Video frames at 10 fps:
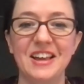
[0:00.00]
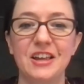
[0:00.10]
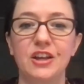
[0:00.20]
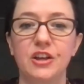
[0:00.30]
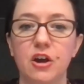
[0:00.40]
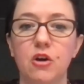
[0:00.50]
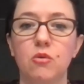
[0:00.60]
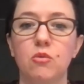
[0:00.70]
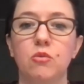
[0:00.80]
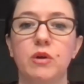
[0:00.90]
You
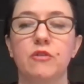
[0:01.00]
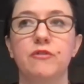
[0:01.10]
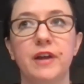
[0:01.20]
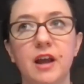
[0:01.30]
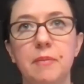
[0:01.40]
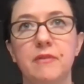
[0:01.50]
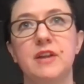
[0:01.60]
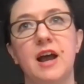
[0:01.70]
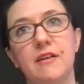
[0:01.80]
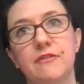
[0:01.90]
know, we were fed up of
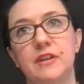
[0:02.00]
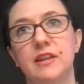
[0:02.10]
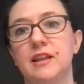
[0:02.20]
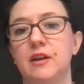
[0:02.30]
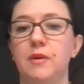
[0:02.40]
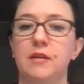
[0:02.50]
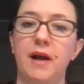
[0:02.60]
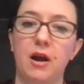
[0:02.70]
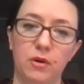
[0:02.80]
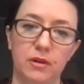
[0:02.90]
not feeling like we had
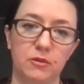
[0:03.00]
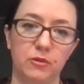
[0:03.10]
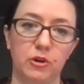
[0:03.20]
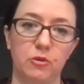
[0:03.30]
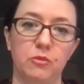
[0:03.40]
power in the room.